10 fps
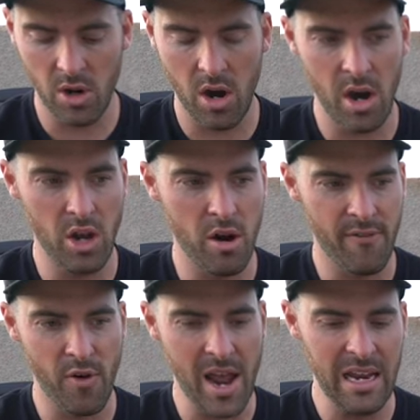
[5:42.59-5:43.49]
or you're
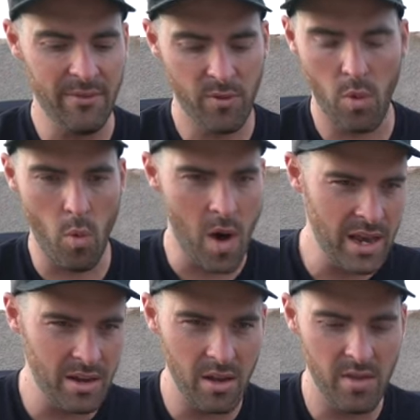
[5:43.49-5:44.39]
afraid of
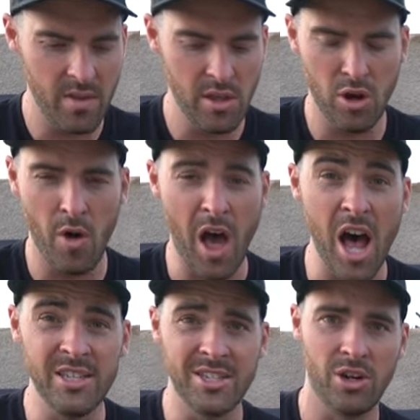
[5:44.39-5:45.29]
what, you know, the
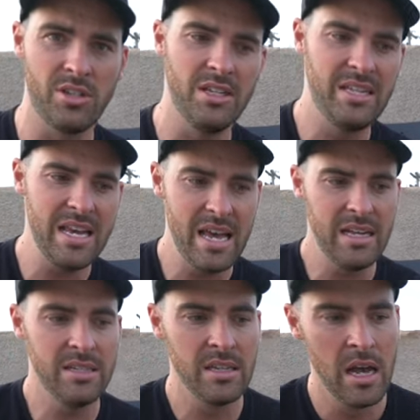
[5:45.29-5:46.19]
uncertainty
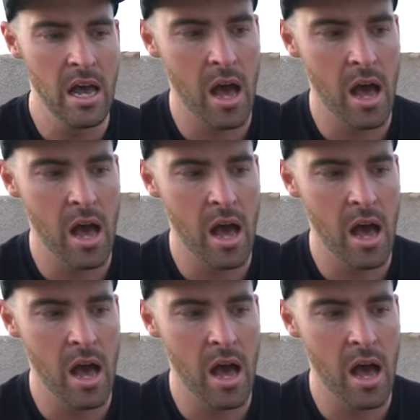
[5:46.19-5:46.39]
is,